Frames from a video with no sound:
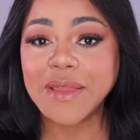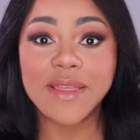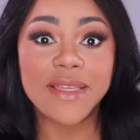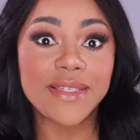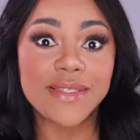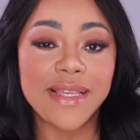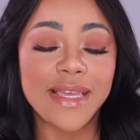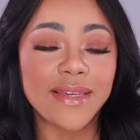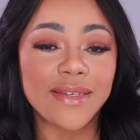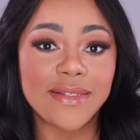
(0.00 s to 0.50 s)
it
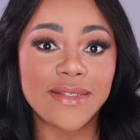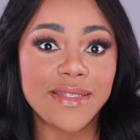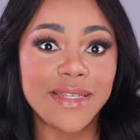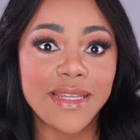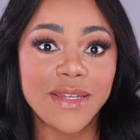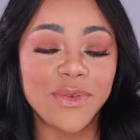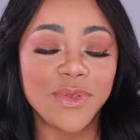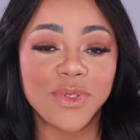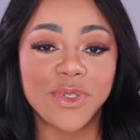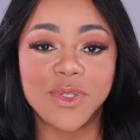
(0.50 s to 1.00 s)
because I
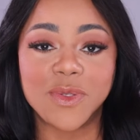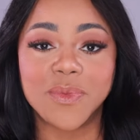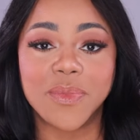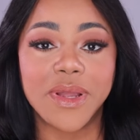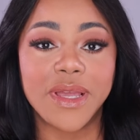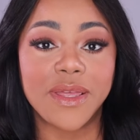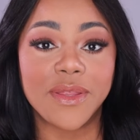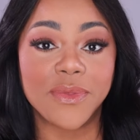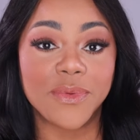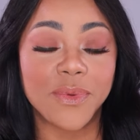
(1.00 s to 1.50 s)
continue to
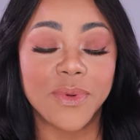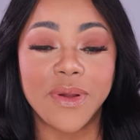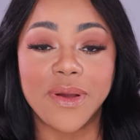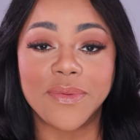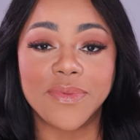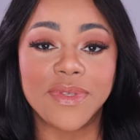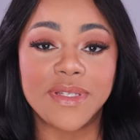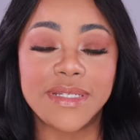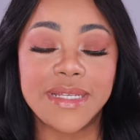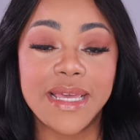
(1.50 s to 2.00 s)
spray it
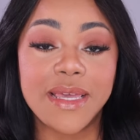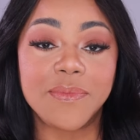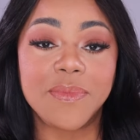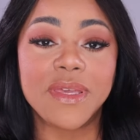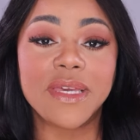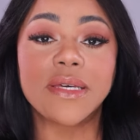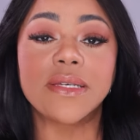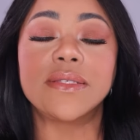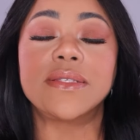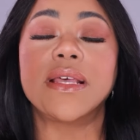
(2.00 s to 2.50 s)
throughout the day
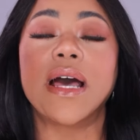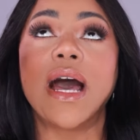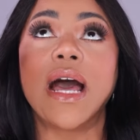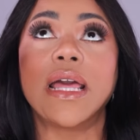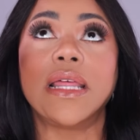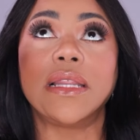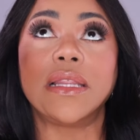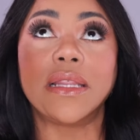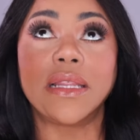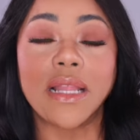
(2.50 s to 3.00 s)
because
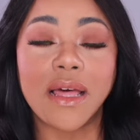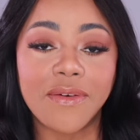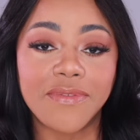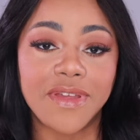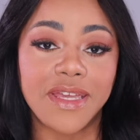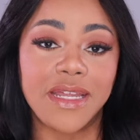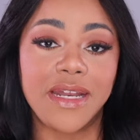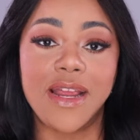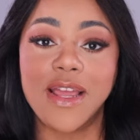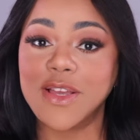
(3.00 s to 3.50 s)
I love
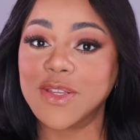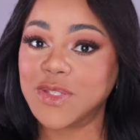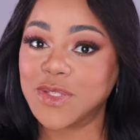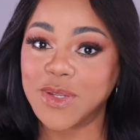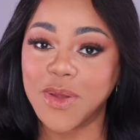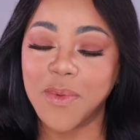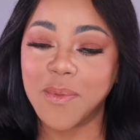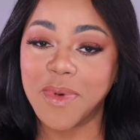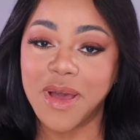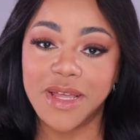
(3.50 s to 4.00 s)
it
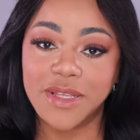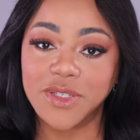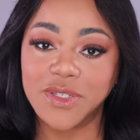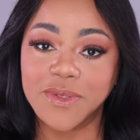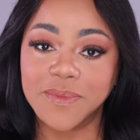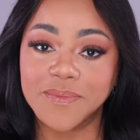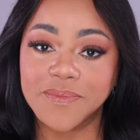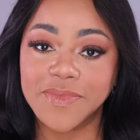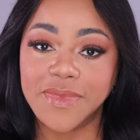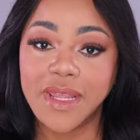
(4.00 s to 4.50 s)
so
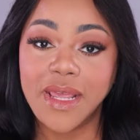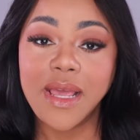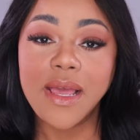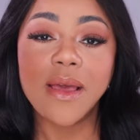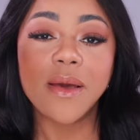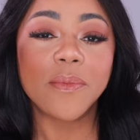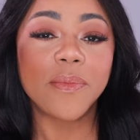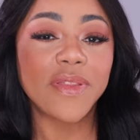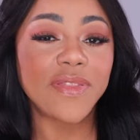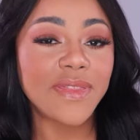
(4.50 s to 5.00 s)
much.
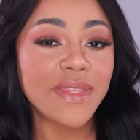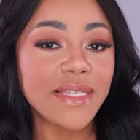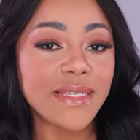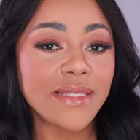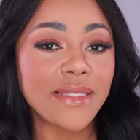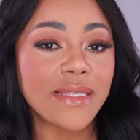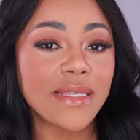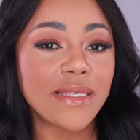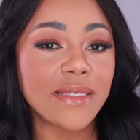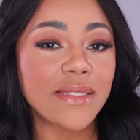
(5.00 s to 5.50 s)
But
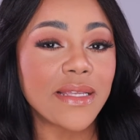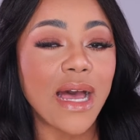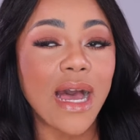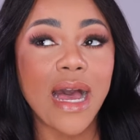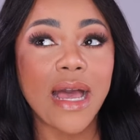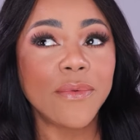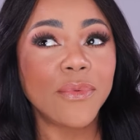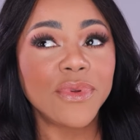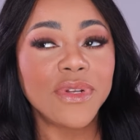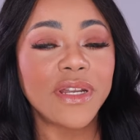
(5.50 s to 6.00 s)
this is,
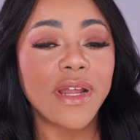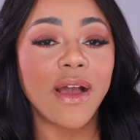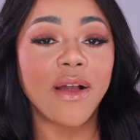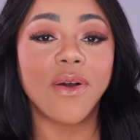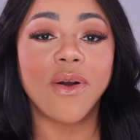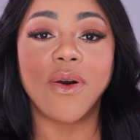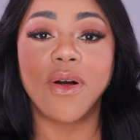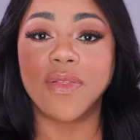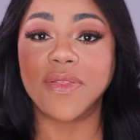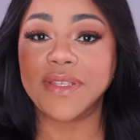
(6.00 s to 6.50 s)
I would
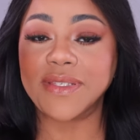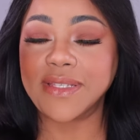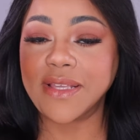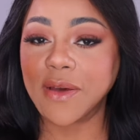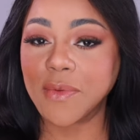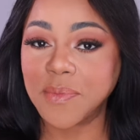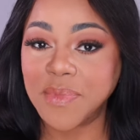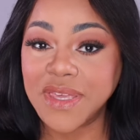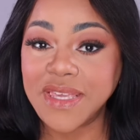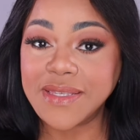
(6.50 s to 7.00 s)
not call this
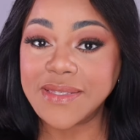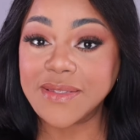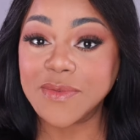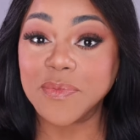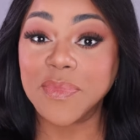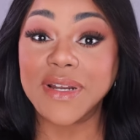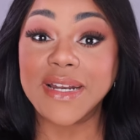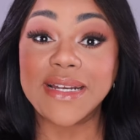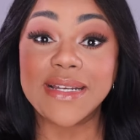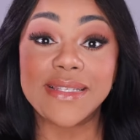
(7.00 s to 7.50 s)
a
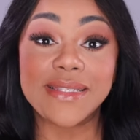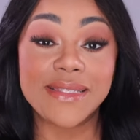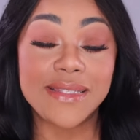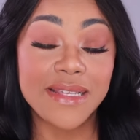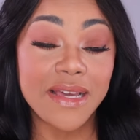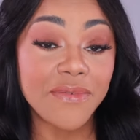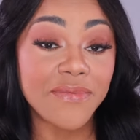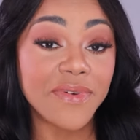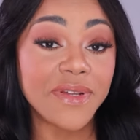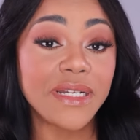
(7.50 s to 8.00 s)
beast, but it is
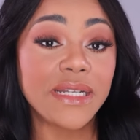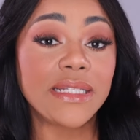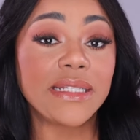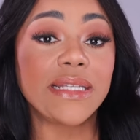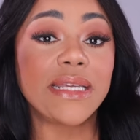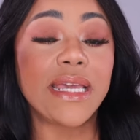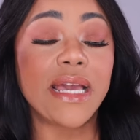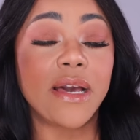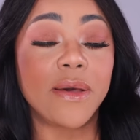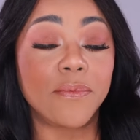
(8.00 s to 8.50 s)

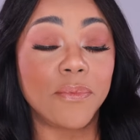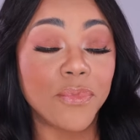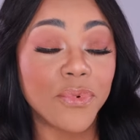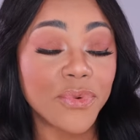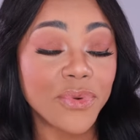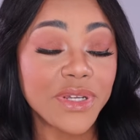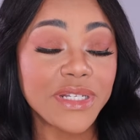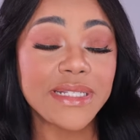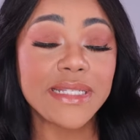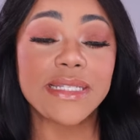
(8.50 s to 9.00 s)
definitely a
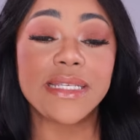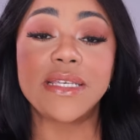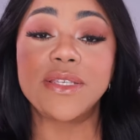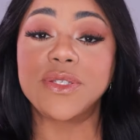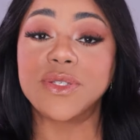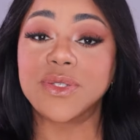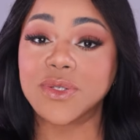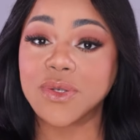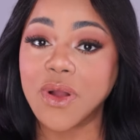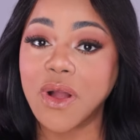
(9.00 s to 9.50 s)
pretty
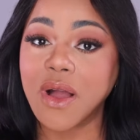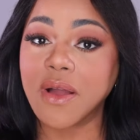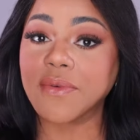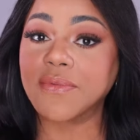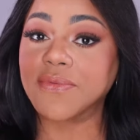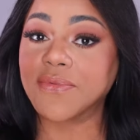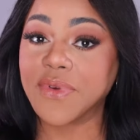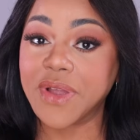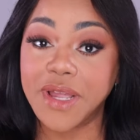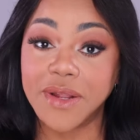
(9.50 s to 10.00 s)
strong
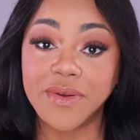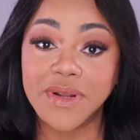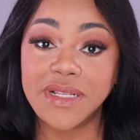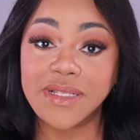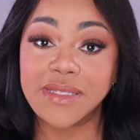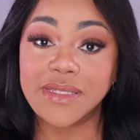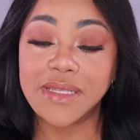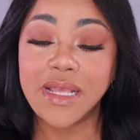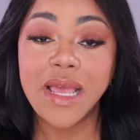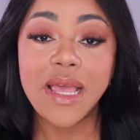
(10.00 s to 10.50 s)

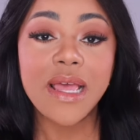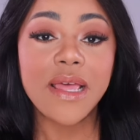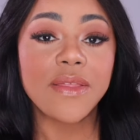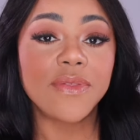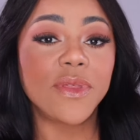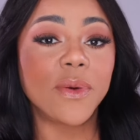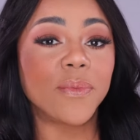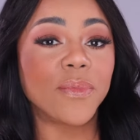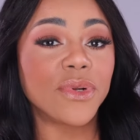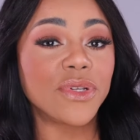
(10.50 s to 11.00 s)
fragrance.
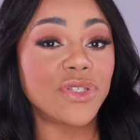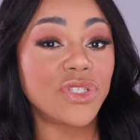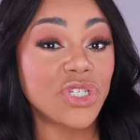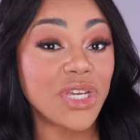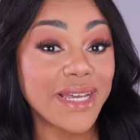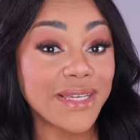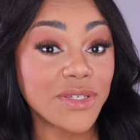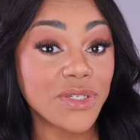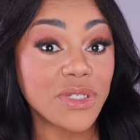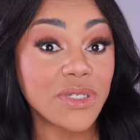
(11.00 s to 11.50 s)
The
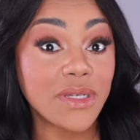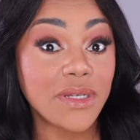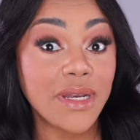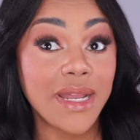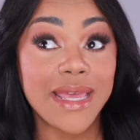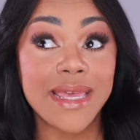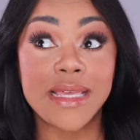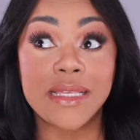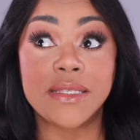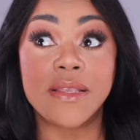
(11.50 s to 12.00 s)

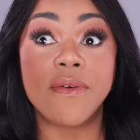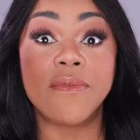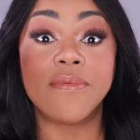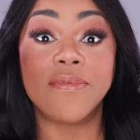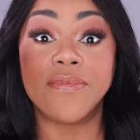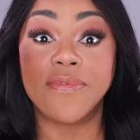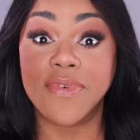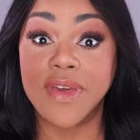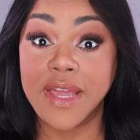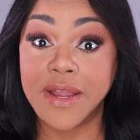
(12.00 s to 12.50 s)
projection is
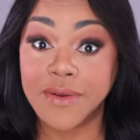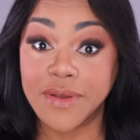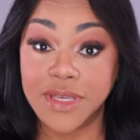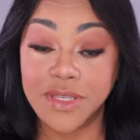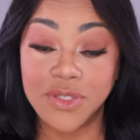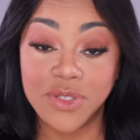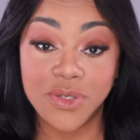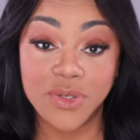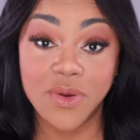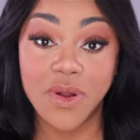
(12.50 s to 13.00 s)

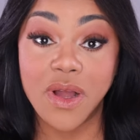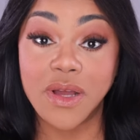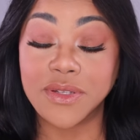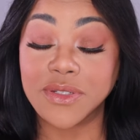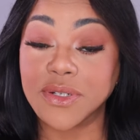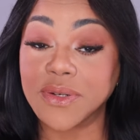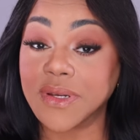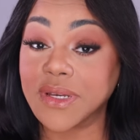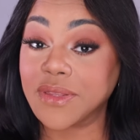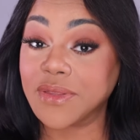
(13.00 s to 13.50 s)
very strong
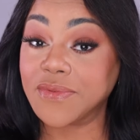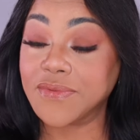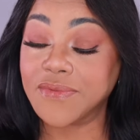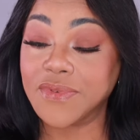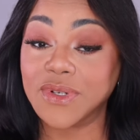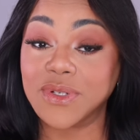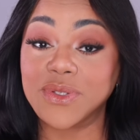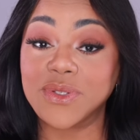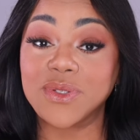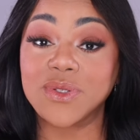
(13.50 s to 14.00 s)
during the
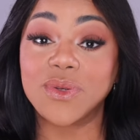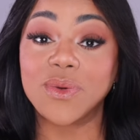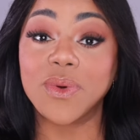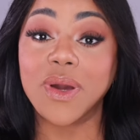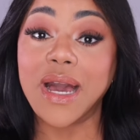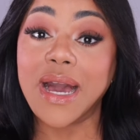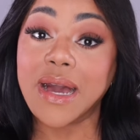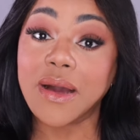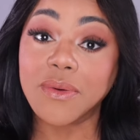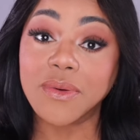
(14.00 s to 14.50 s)
first
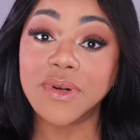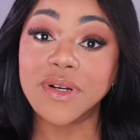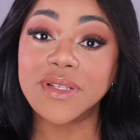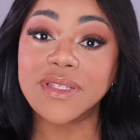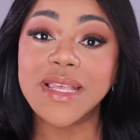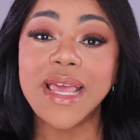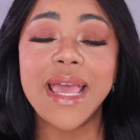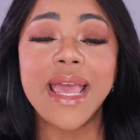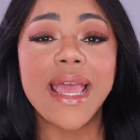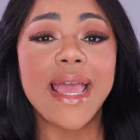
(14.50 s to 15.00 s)
two
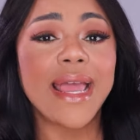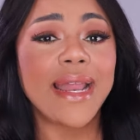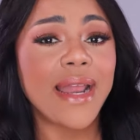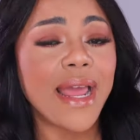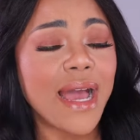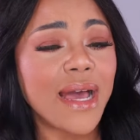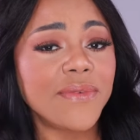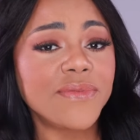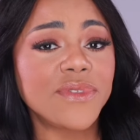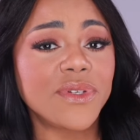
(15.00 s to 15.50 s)
hours. And
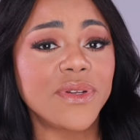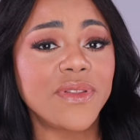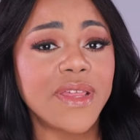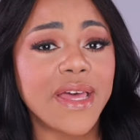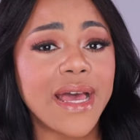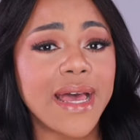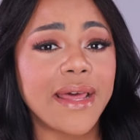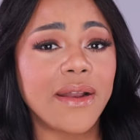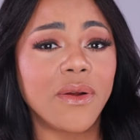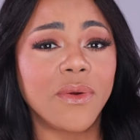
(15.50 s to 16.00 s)
after
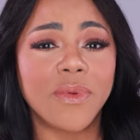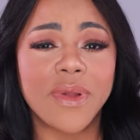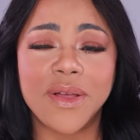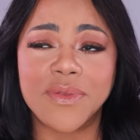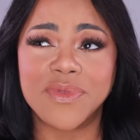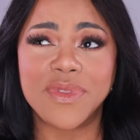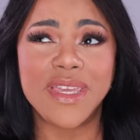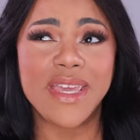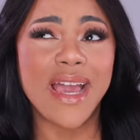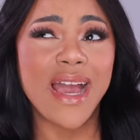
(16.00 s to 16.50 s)
that,
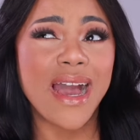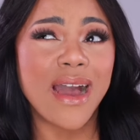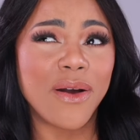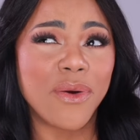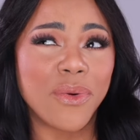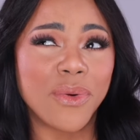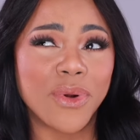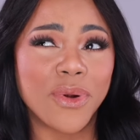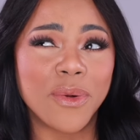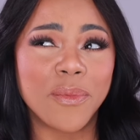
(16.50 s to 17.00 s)
around the
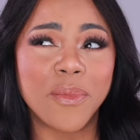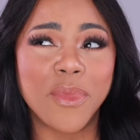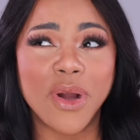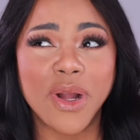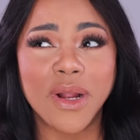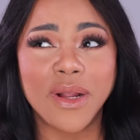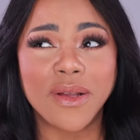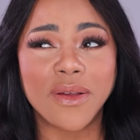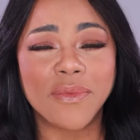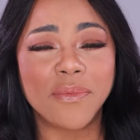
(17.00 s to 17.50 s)
hour
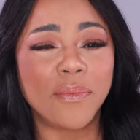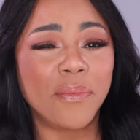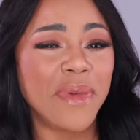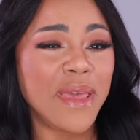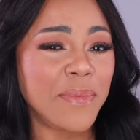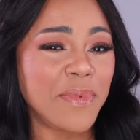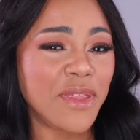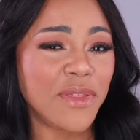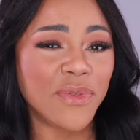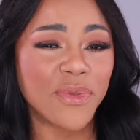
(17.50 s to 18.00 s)
mark of
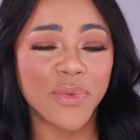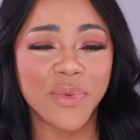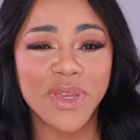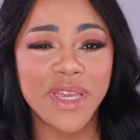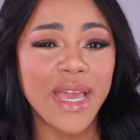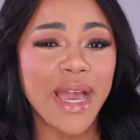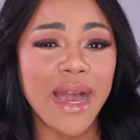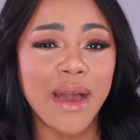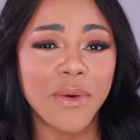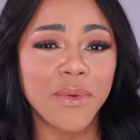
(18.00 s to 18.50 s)
maybe
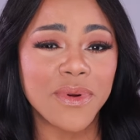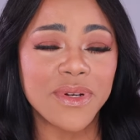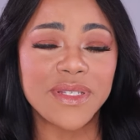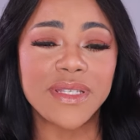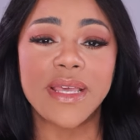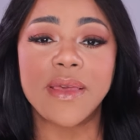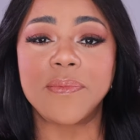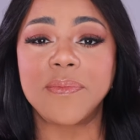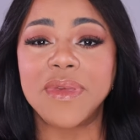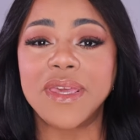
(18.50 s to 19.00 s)
three
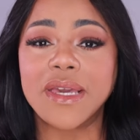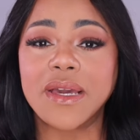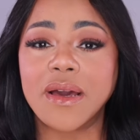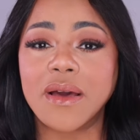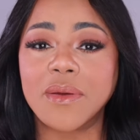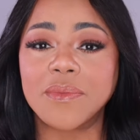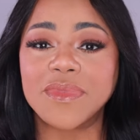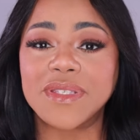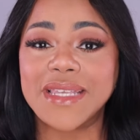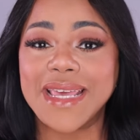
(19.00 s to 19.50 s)
hours, it
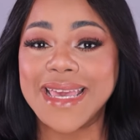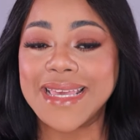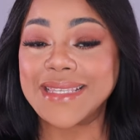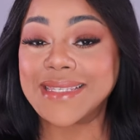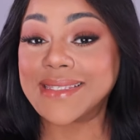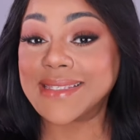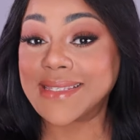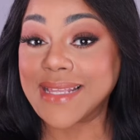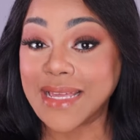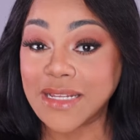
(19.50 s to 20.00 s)
becomes a
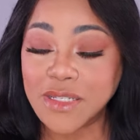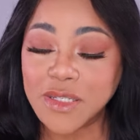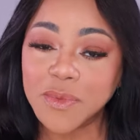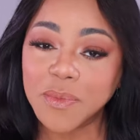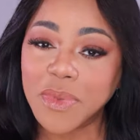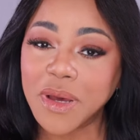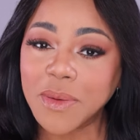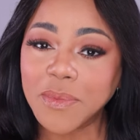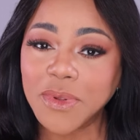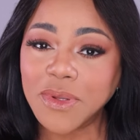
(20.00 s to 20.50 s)

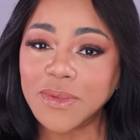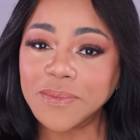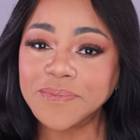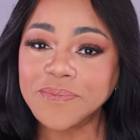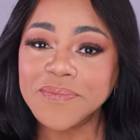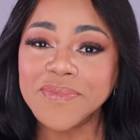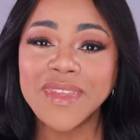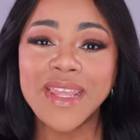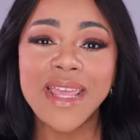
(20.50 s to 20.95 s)
scent bubble.